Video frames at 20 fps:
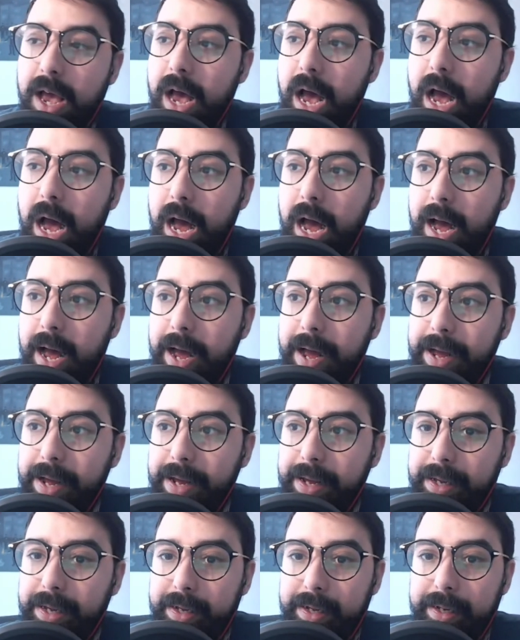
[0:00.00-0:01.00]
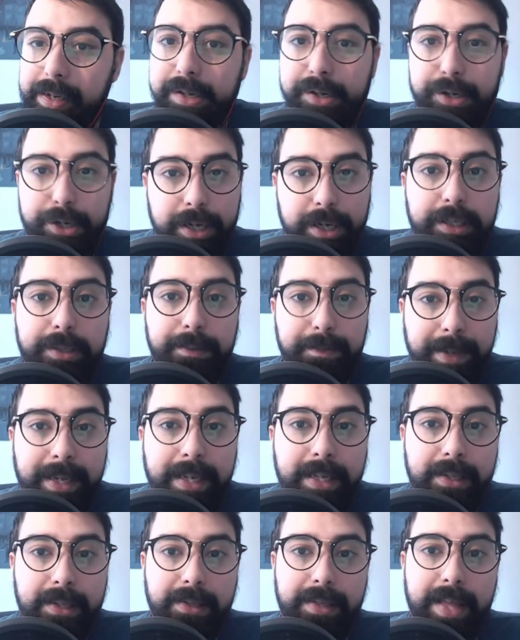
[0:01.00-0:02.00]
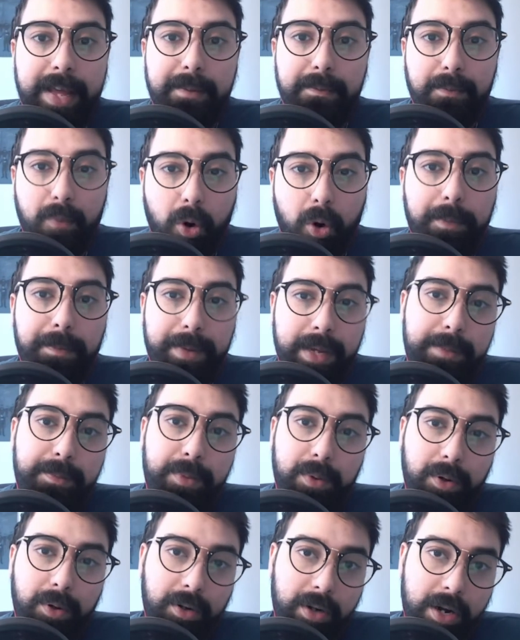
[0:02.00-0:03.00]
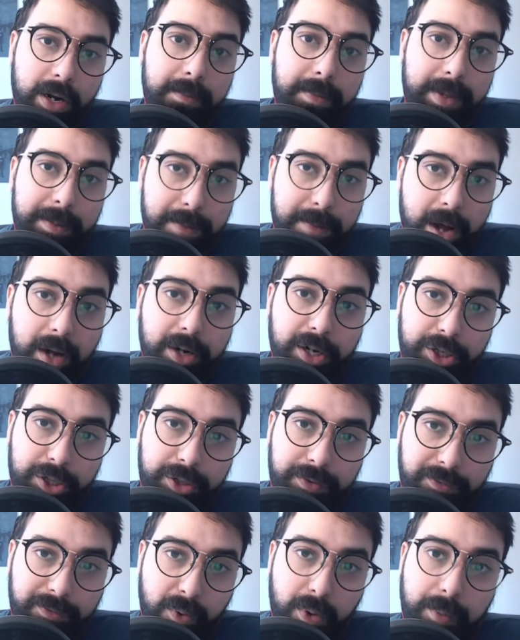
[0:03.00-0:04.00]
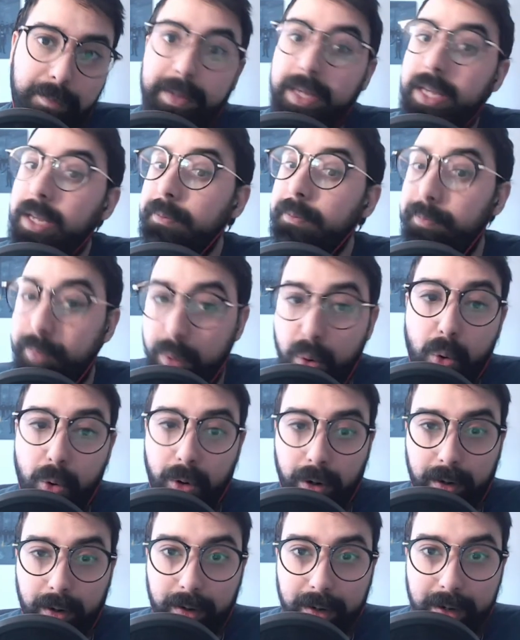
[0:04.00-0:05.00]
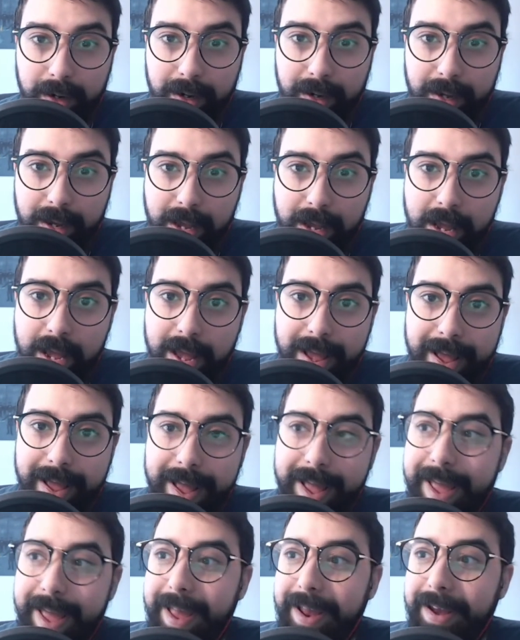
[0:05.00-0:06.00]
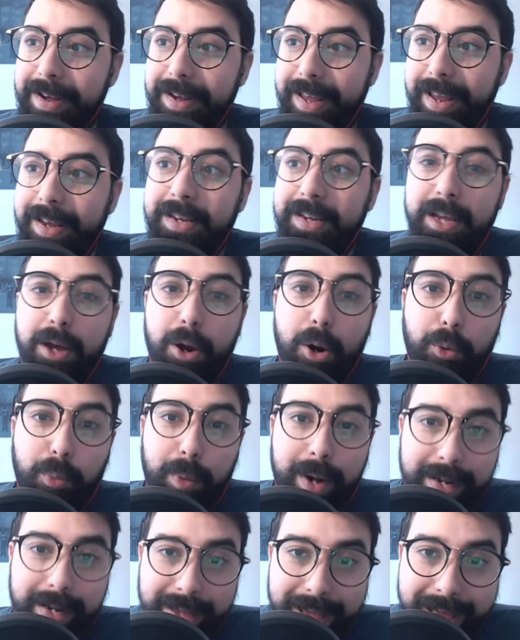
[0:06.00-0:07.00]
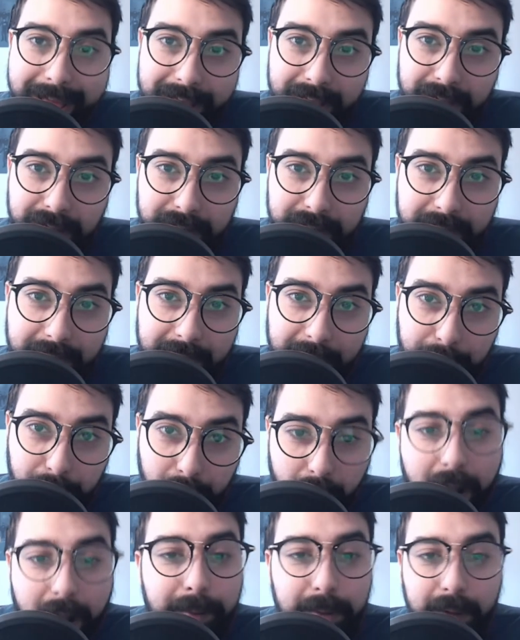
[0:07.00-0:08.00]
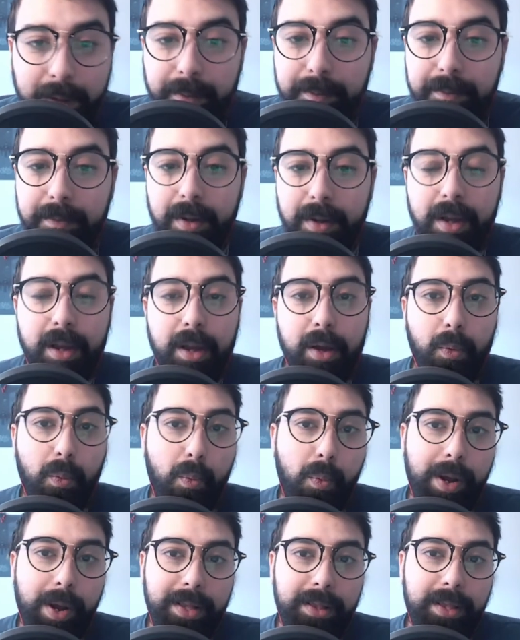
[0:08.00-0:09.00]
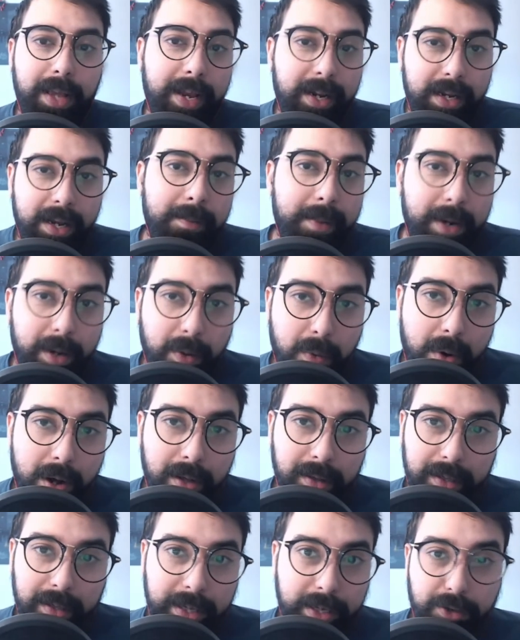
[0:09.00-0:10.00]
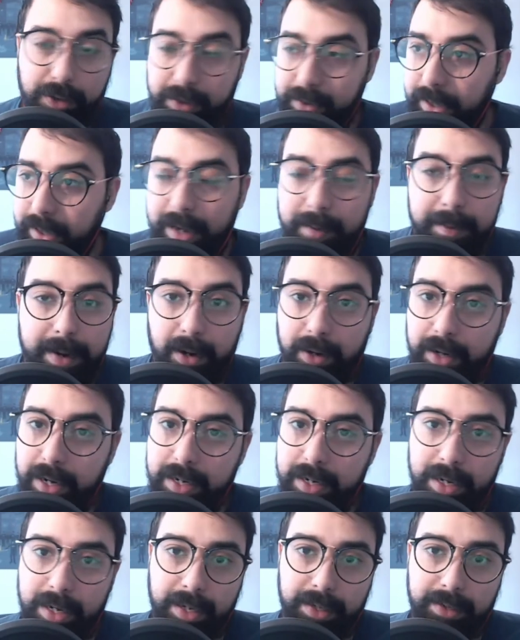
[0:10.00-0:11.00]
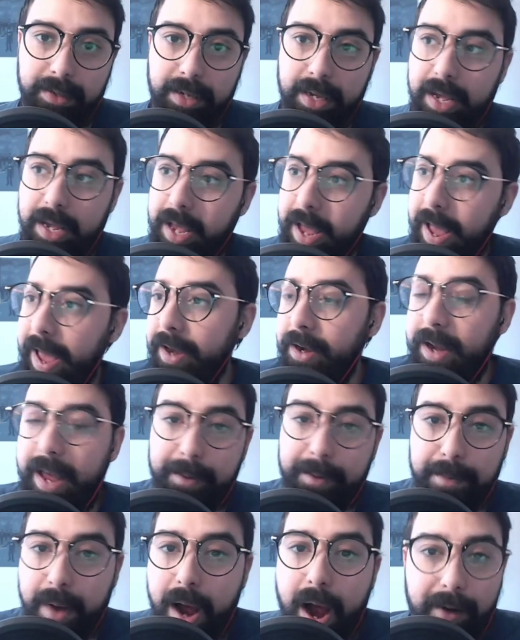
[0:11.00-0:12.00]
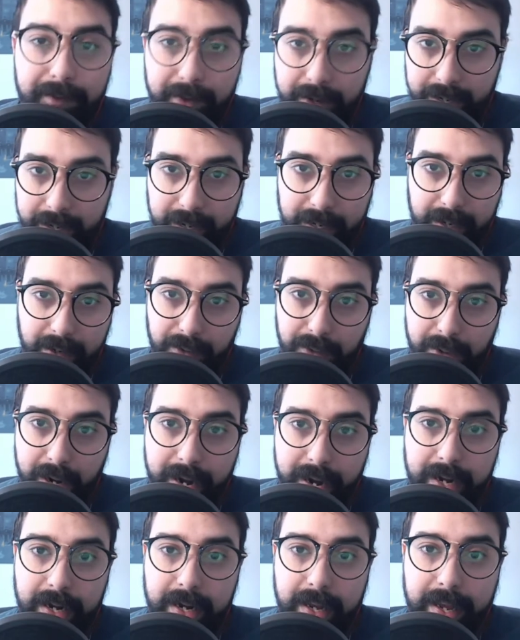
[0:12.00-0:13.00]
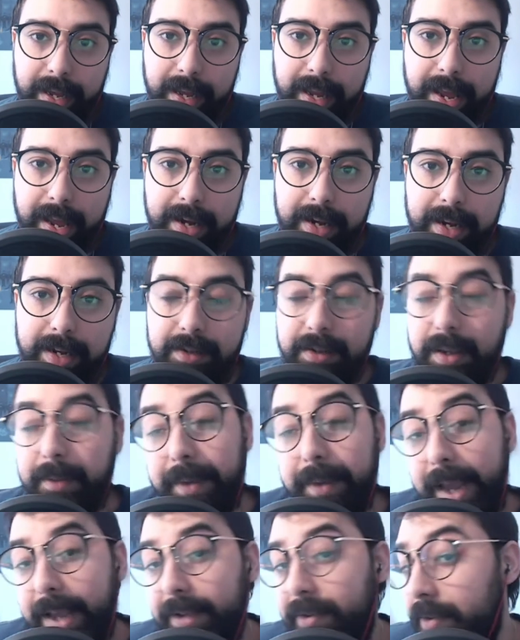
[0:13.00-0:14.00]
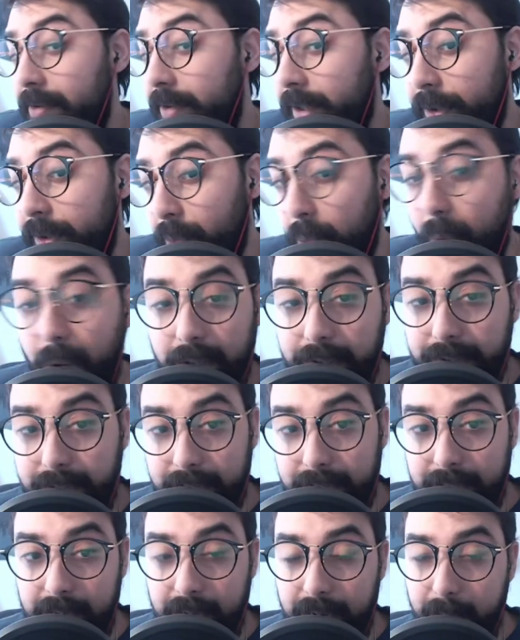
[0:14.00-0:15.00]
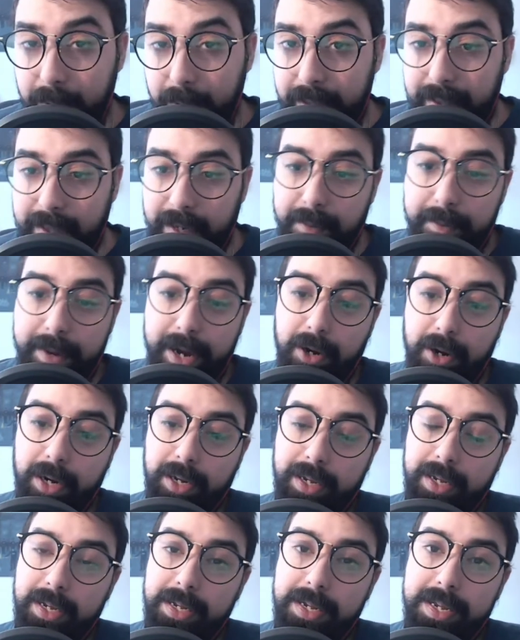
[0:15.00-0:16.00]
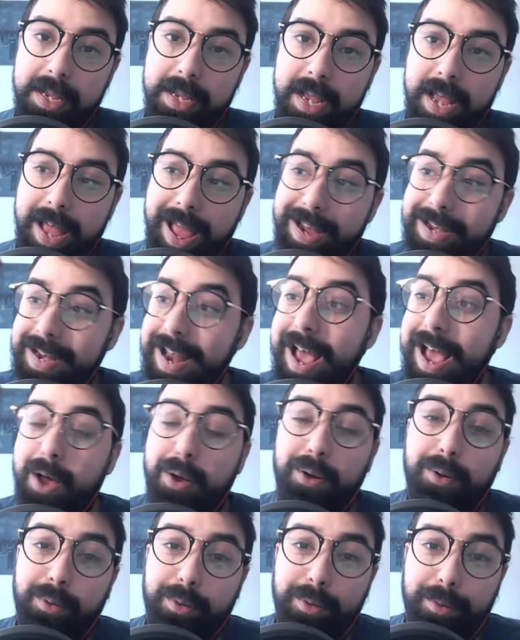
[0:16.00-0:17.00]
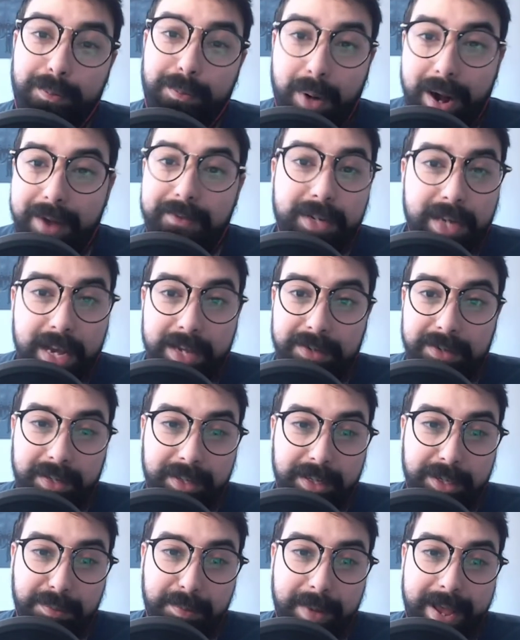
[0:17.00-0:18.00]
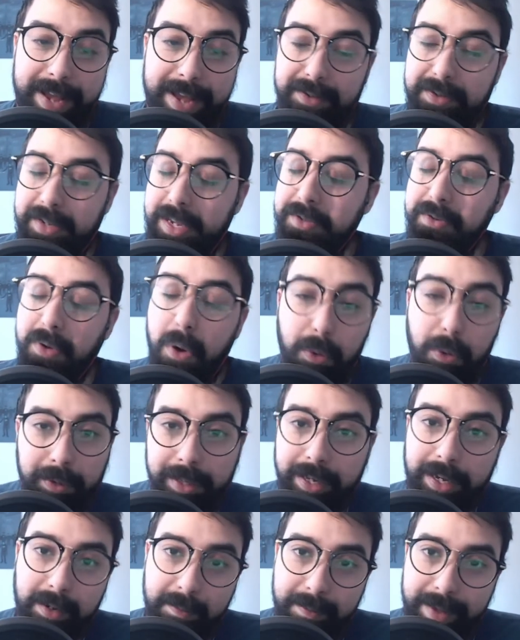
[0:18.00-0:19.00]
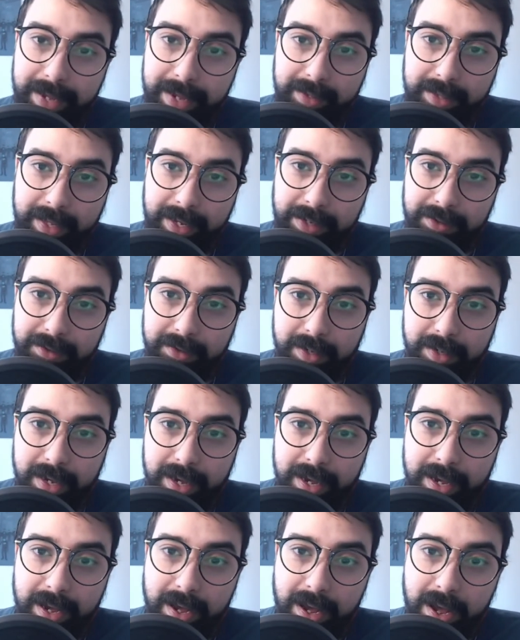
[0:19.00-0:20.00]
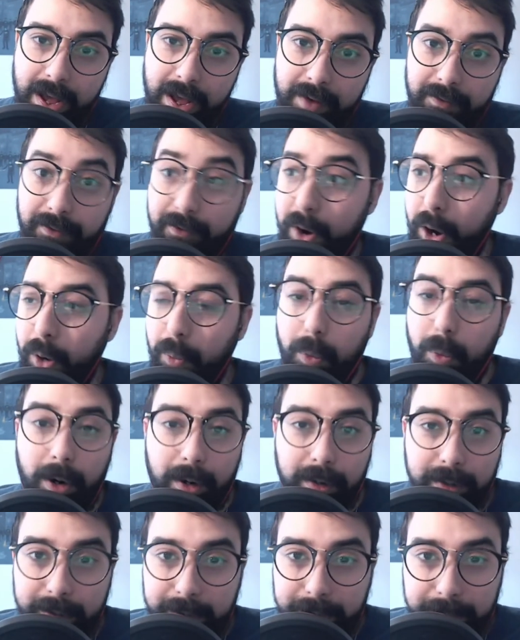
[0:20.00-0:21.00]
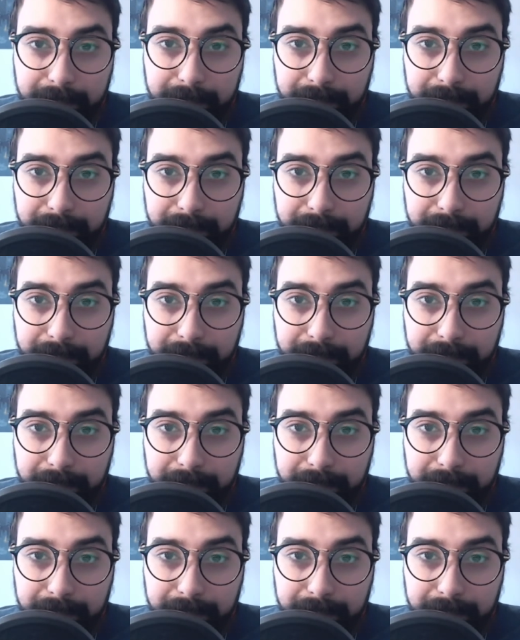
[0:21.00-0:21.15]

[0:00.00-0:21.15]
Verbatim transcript: uh, just means that more people are going to be punished for being poor. And India already has a problem with income inequality just like america does and and poverty right and, and, in some cases it's worse than uh, than america and now uh, privatizing these banks is only going to make things uh, far worse